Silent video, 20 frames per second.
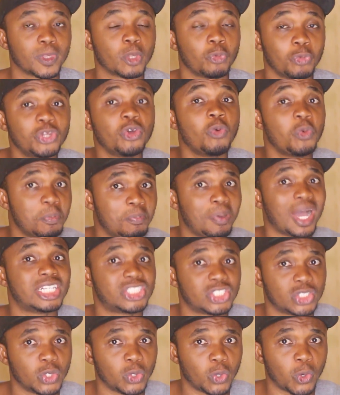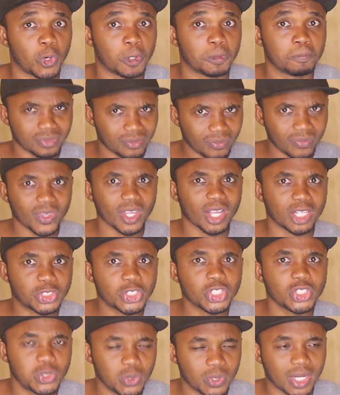We know we bash it a lot.
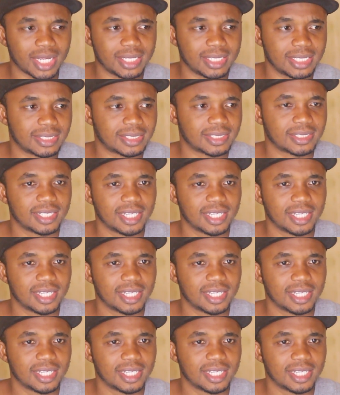Just look at it.